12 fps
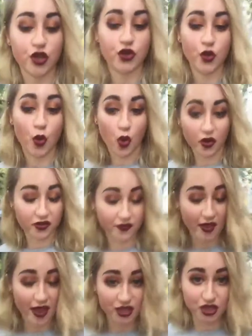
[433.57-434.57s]
North
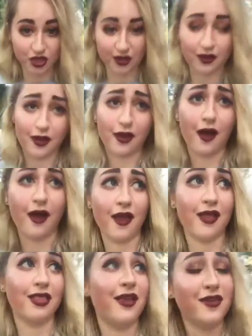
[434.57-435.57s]
first year and
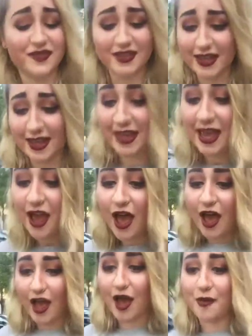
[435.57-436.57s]
I loved it.
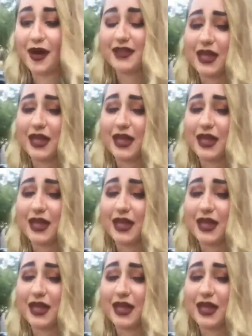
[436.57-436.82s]
Um, I